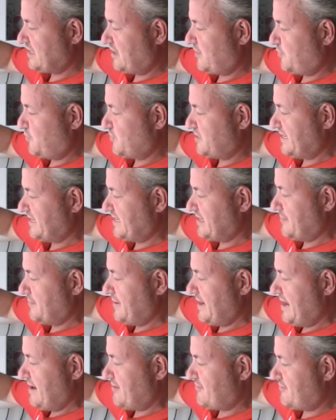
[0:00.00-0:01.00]
I'll put it in the
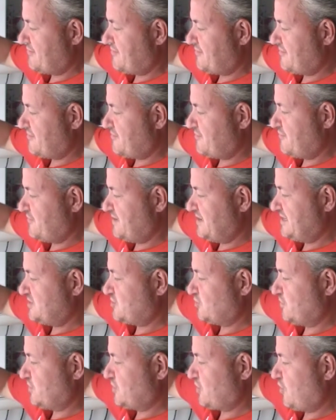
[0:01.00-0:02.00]
bath, fill it
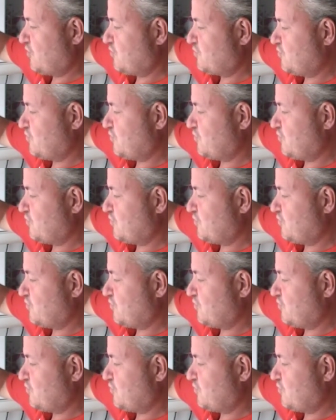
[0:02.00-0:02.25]
up with cold